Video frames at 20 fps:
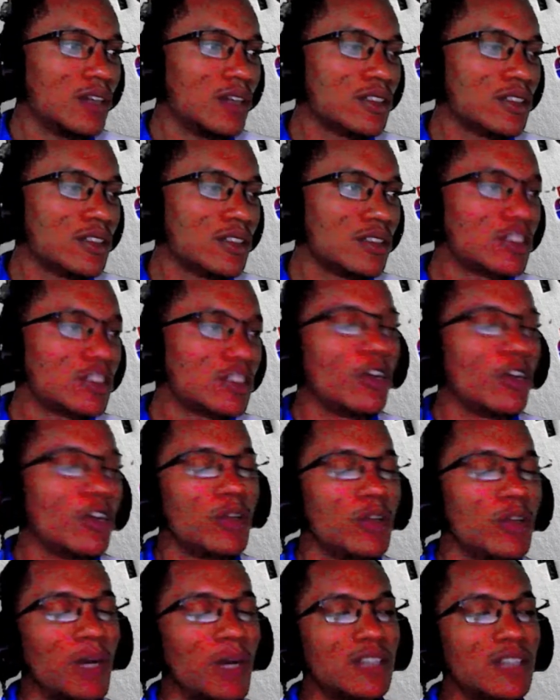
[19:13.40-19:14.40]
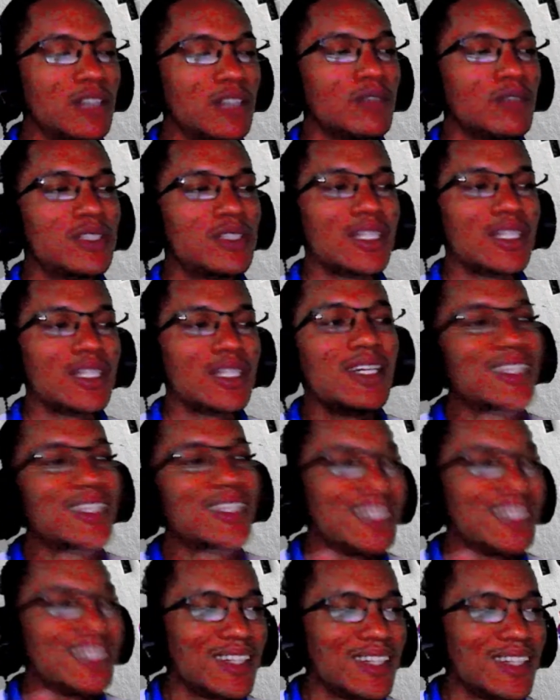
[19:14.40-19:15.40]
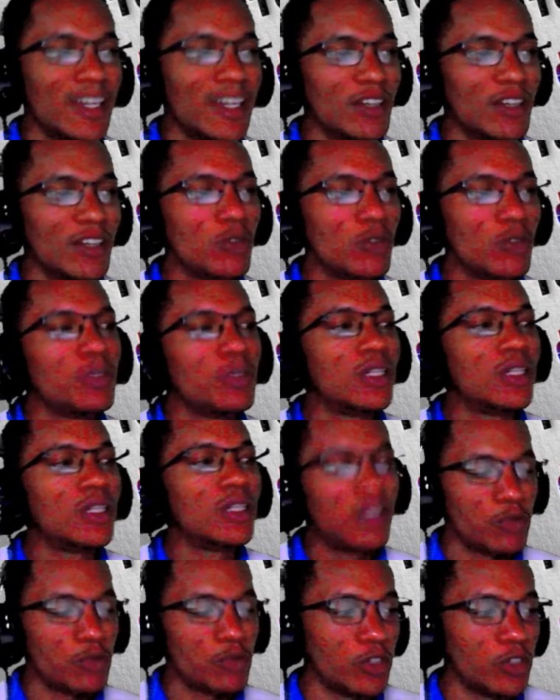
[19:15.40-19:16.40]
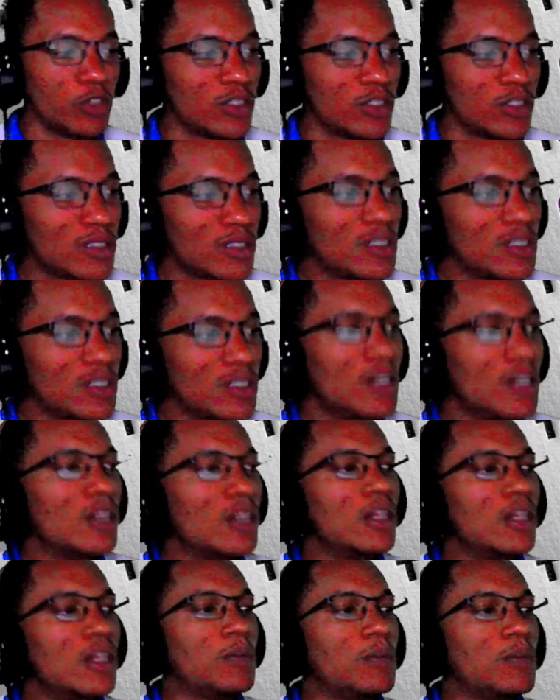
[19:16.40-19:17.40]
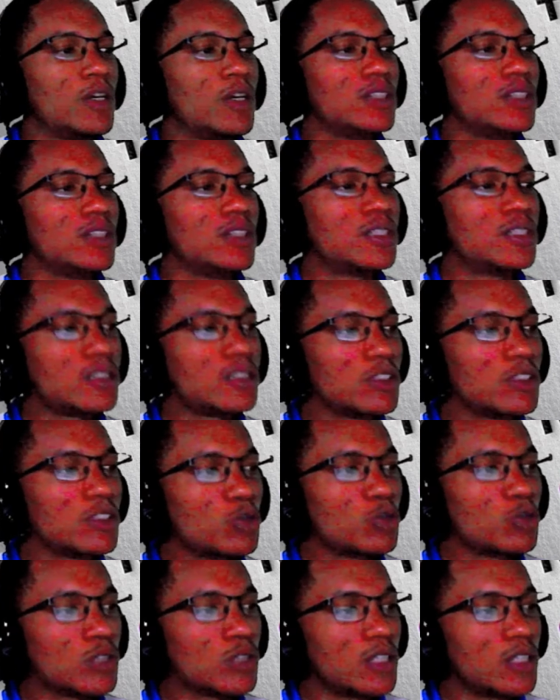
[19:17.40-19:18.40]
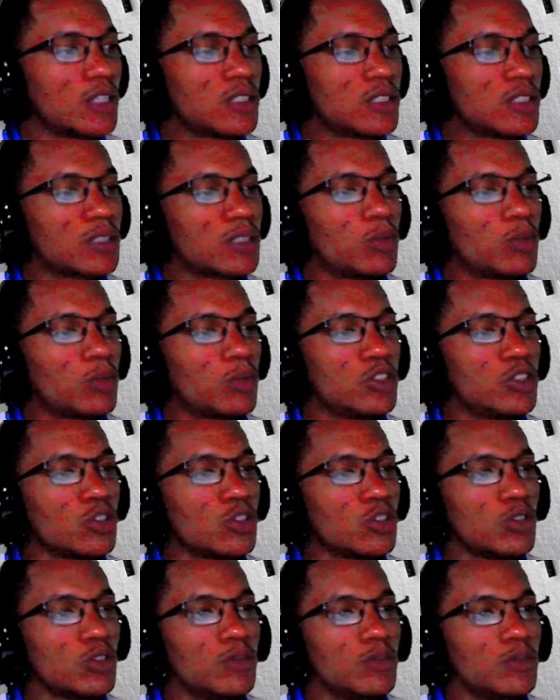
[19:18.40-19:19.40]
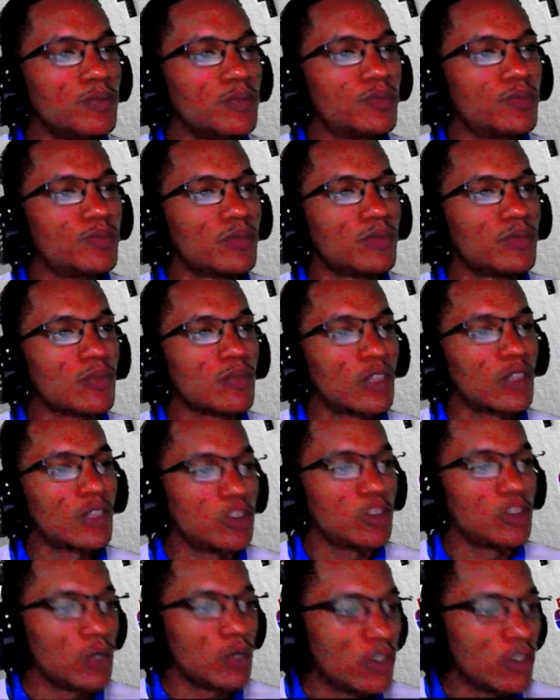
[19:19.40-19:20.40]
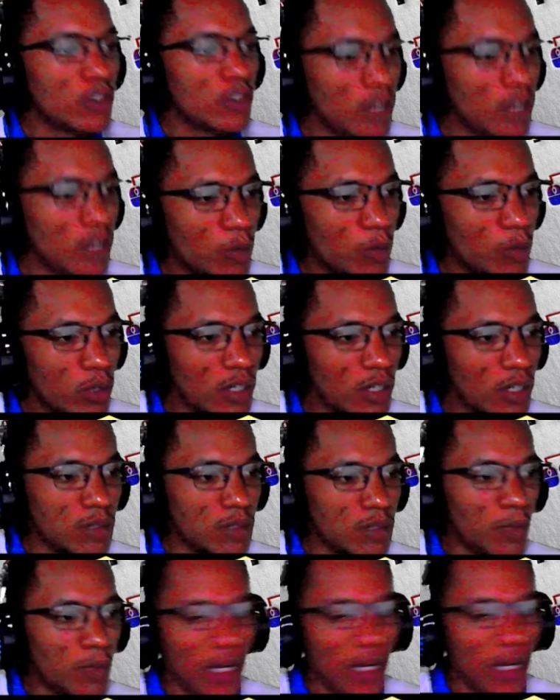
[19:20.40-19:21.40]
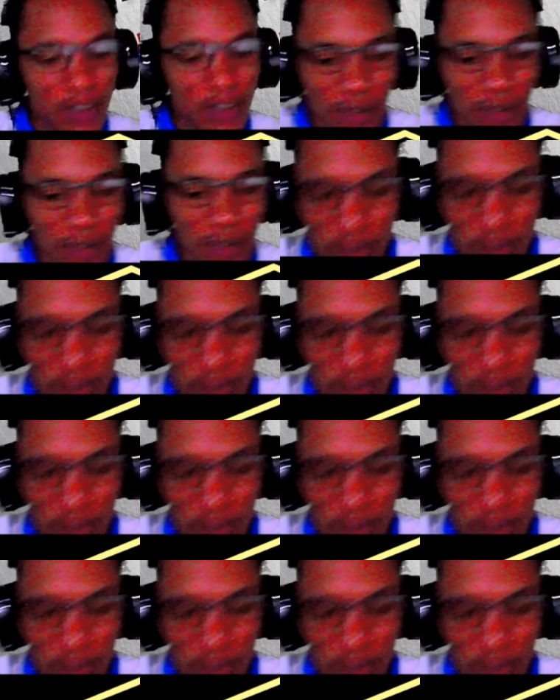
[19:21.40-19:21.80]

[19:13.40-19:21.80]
Sorry, the mass of C and D together would be the difference, because this is the total 6.0. So we could type out that mass,